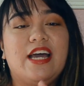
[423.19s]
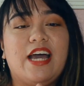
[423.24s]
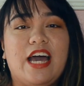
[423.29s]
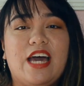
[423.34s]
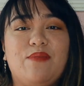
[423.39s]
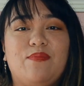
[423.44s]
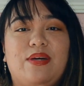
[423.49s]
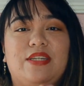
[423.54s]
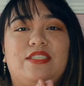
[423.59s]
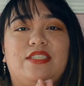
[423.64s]

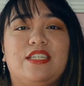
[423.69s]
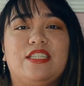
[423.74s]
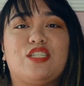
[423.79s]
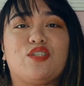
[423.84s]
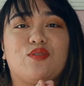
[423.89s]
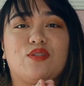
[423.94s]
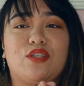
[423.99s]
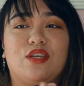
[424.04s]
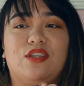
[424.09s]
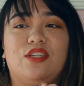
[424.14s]
And my
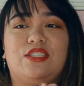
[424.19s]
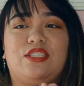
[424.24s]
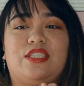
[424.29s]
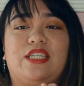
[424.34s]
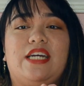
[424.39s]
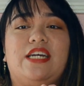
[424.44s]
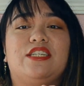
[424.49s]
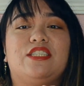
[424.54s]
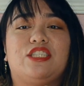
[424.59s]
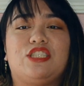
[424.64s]
sister was on the
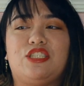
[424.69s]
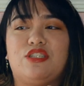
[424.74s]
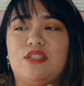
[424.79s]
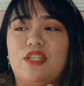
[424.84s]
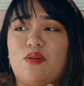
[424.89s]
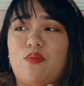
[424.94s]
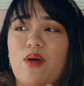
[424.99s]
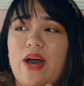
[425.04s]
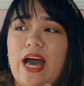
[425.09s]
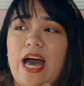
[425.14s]
stairs and she was
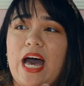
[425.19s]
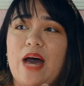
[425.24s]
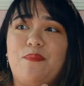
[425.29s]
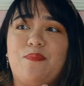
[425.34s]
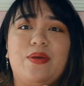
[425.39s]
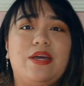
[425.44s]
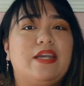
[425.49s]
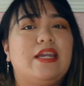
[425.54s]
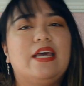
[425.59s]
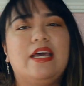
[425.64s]
like, what
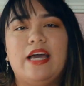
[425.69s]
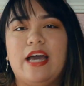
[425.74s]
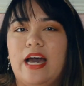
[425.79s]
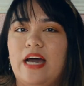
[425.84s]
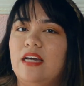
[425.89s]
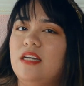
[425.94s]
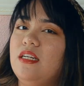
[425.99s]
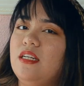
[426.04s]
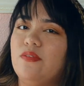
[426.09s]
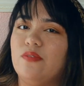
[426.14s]
happened?
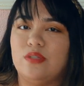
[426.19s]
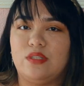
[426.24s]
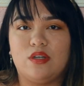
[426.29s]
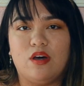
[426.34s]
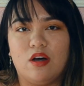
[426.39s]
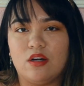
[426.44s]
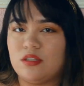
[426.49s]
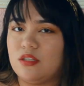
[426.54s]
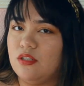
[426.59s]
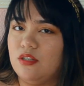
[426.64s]
I didn't even
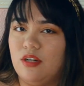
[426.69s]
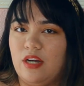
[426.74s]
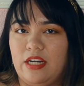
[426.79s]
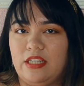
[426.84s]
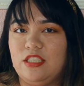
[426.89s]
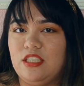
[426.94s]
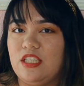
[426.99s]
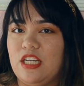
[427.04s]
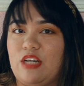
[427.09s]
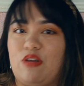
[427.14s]
talk to her. I
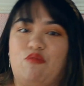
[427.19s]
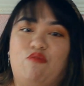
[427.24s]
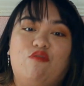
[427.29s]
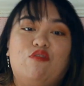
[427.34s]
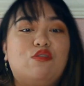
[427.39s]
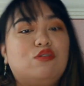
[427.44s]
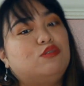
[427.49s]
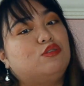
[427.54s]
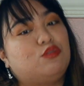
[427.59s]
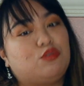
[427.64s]
just like
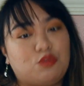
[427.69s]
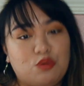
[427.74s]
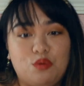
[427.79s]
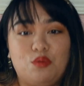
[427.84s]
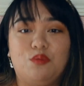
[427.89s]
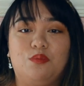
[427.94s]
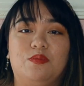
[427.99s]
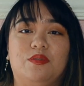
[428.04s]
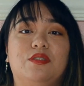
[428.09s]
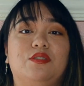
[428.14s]

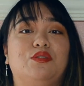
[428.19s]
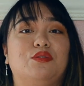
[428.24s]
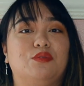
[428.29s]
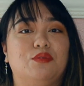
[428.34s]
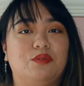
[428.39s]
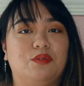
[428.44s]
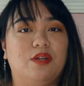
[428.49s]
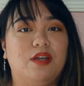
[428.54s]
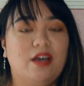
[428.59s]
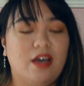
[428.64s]
zoomed,
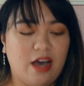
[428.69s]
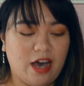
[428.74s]
dude.